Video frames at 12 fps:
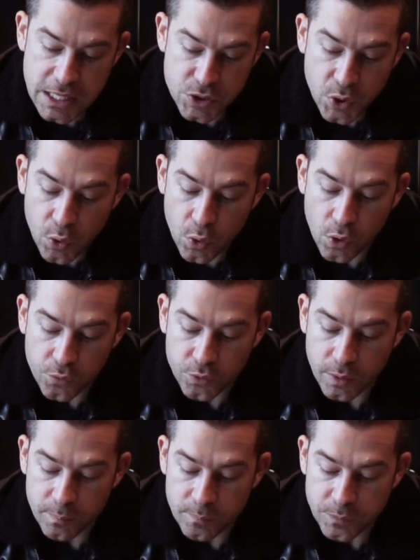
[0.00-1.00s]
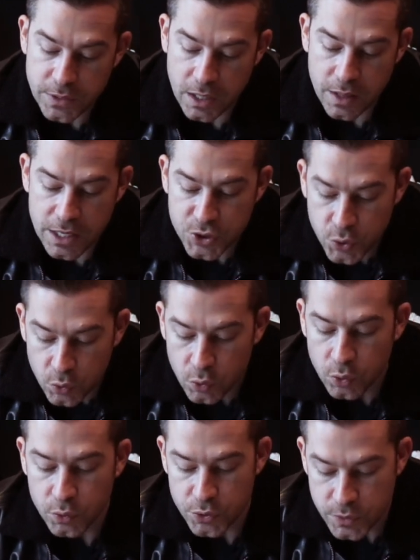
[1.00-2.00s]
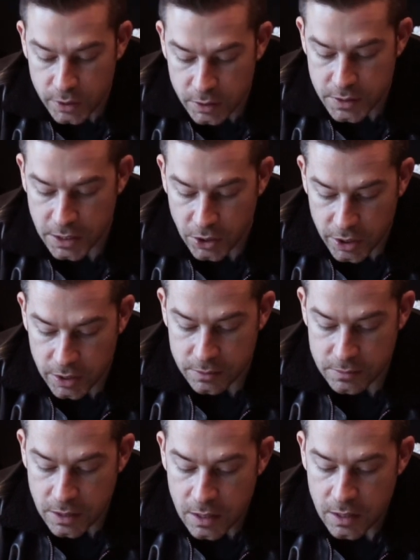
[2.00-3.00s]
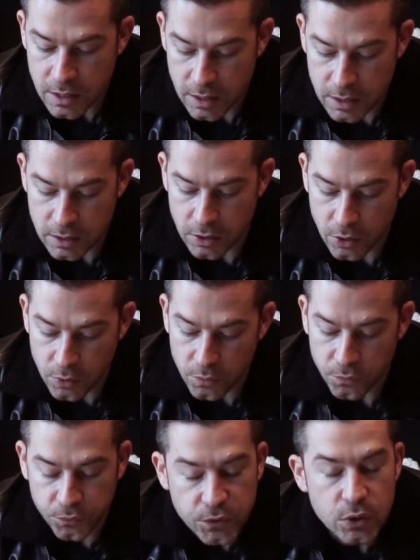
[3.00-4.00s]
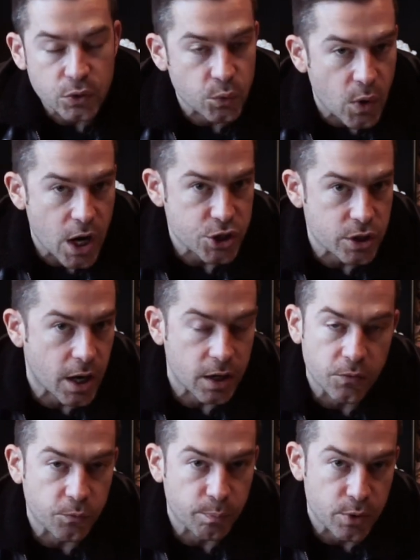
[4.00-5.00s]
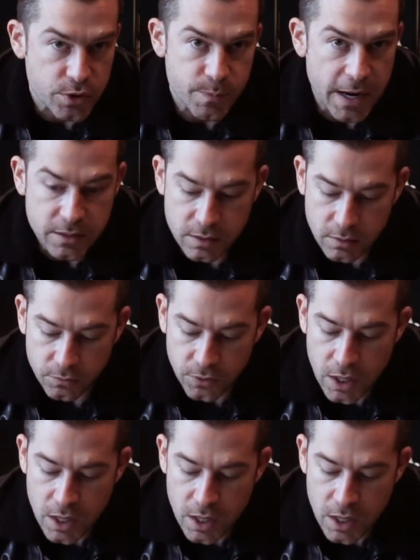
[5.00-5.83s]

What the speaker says: that's cool from kind of that tool utilitarian, you know, field watch kind of perspective.